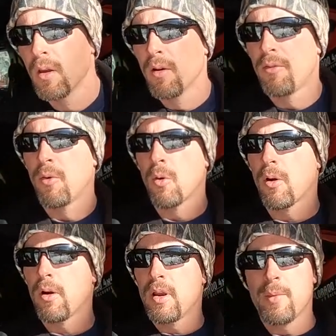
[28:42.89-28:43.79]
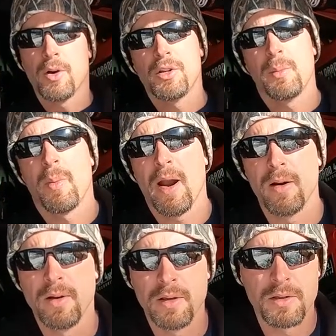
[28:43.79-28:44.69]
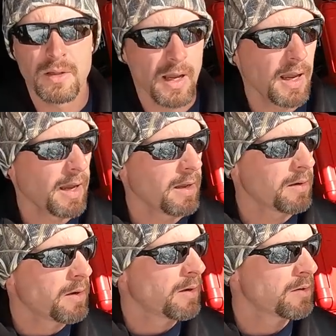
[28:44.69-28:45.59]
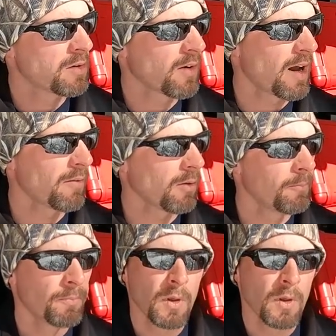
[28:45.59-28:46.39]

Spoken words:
for emergency preparedness and survival.